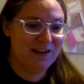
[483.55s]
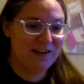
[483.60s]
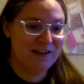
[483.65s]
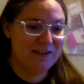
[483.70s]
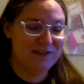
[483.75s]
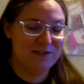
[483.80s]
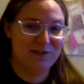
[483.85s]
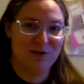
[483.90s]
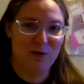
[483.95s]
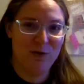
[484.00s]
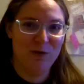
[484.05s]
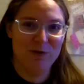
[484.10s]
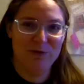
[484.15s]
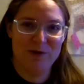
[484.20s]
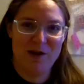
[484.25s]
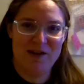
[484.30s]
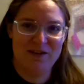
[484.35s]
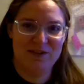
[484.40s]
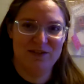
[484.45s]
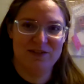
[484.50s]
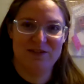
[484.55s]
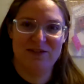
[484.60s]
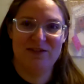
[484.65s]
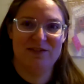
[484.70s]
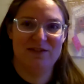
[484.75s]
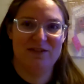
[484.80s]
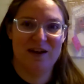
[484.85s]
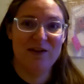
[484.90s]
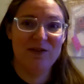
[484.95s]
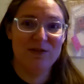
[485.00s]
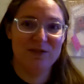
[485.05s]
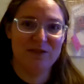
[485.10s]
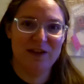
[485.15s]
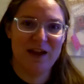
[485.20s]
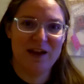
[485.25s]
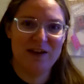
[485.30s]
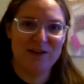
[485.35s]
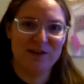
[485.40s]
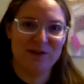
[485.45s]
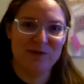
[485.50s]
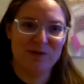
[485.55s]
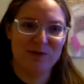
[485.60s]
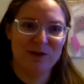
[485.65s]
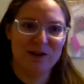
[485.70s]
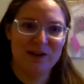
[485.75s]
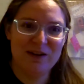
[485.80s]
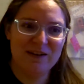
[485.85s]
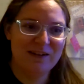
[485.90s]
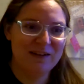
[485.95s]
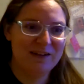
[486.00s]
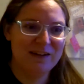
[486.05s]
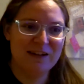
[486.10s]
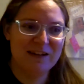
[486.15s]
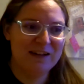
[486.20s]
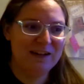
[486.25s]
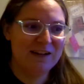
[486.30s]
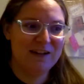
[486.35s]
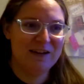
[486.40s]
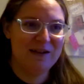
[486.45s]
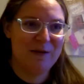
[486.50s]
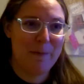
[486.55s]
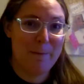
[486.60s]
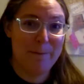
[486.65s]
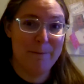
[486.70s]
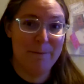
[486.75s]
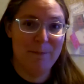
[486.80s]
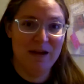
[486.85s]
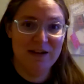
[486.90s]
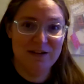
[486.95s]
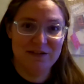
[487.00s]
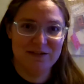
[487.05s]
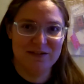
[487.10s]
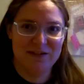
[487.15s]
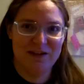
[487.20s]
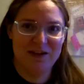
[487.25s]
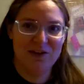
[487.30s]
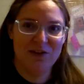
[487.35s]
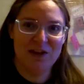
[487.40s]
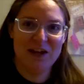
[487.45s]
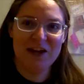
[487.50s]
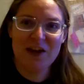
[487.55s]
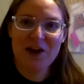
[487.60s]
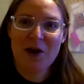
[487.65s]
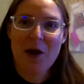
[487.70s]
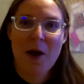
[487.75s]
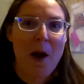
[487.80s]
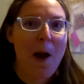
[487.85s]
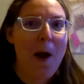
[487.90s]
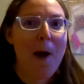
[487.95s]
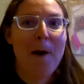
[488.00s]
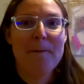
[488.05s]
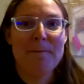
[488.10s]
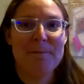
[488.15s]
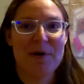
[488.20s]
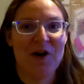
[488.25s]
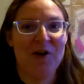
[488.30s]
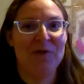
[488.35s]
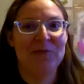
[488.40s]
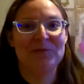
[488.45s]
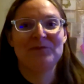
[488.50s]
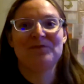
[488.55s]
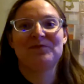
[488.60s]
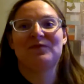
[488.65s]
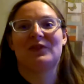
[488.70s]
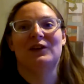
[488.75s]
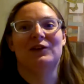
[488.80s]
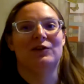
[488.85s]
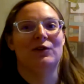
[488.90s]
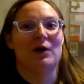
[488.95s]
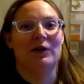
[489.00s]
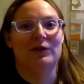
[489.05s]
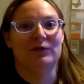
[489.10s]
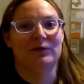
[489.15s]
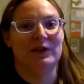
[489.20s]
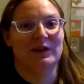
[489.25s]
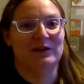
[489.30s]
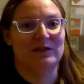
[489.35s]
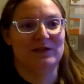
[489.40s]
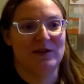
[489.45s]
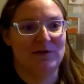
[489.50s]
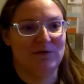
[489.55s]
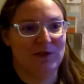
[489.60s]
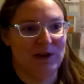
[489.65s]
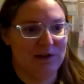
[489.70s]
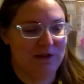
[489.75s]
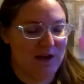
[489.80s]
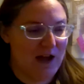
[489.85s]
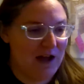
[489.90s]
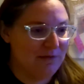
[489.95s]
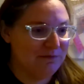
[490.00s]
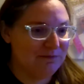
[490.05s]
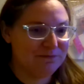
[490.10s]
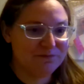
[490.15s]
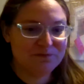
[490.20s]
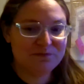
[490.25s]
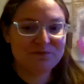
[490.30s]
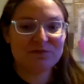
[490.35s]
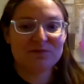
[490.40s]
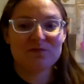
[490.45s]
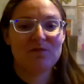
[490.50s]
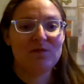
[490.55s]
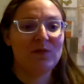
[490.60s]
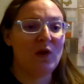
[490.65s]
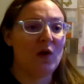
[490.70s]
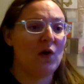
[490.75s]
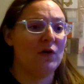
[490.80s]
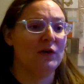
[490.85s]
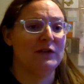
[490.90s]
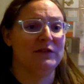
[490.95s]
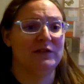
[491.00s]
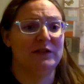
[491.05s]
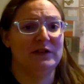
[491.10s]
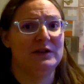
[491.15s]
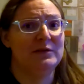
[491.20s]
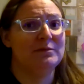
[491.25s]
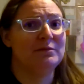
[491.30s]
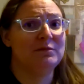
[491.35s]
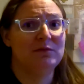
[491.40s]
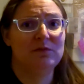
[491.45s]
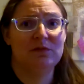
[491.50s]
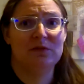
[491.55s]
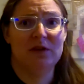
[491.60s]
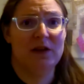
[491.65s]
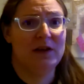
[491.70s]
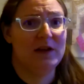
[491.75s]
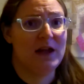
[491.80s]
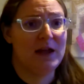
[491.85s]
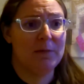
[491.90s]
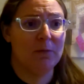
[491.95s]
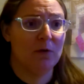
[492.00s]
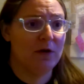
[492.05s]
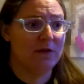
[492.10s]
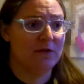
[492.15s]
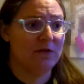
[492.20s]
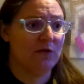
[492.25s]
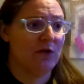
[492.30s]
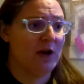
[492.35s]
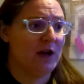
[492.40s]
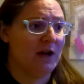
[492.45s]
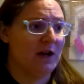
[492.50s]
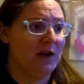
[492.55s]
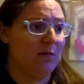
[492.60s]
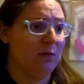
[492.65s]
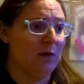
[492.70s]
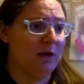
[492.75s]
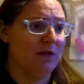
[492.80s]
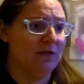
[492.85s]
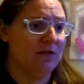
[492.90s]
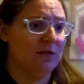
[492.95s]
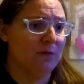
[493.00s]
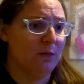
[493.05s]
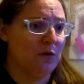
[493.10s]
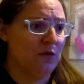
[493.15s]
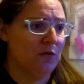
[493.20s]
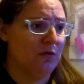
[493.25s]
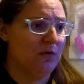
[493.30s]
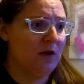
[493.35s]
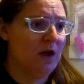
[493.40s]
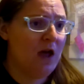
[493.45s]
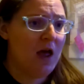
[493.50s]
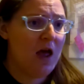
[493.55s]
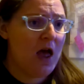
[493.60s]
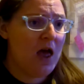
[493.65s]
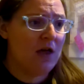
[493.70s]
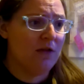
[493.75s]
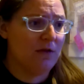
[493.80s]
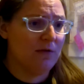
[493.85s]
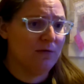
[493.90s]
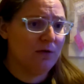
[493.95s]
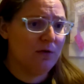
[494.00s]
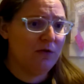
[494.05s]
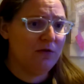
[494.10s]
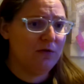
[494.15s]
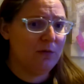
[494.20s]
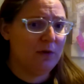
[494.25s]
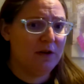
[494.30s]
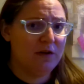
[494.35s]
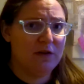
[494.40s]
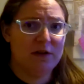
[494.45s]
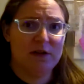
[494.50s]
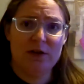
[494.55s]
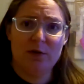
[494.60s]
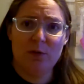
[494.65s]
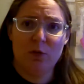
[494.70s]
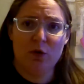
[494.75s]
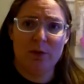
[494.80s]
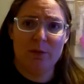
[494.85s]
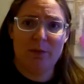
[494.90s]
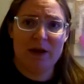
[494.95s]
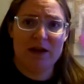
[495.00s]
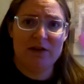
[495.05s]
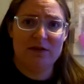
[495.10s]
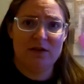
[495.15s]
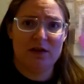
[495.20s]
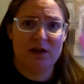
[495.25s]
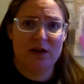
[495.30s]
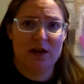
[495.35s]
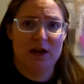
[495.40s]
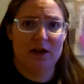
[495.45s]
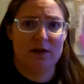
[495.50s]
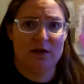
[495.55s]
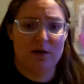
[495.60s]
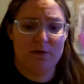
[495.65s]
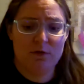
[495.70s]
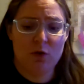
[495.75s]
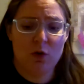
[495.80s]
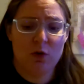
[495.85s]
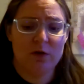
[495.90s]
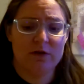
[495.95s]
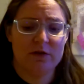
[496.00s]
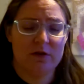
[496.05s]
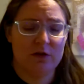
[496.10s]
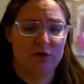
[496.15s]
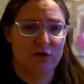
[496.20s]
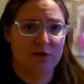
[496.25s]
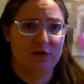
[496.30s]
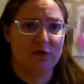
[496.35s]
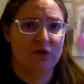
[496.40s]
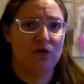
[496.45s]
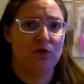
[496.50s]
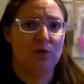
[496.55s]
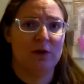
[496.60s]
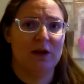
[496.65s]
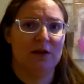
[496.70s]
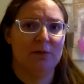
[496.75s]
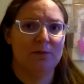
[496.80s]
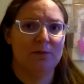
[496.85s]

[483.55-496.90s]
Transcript: It's horrifying. It stares at you menacingly. But, other than stuff like that, honestly, the game runs great. It runs smooth. The first one is a little more basic, and of course they're just doing,